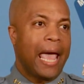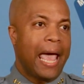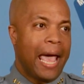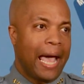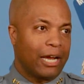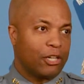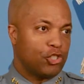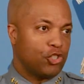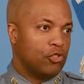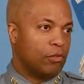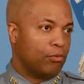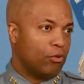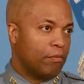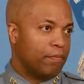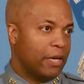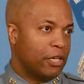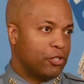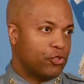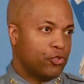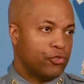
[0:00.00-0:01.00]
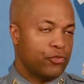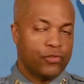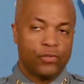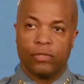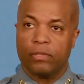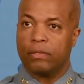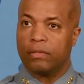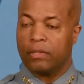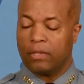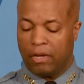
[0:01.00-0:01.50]
actionable
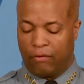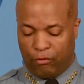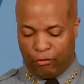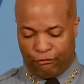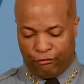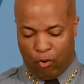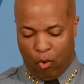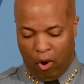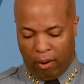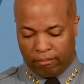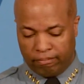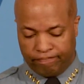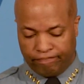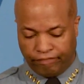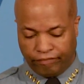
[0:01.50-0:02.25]
measures of reform.